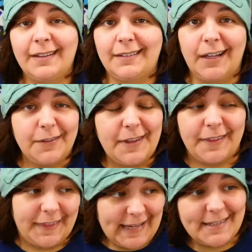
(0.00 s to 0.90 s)
Now
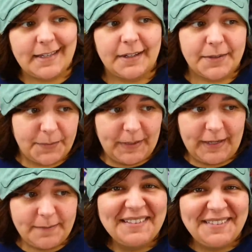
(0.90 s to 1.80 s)
that that's out of the
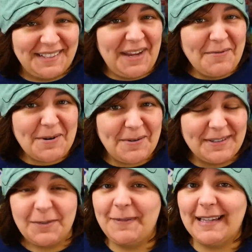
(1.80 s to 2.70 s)
way, today we're going to be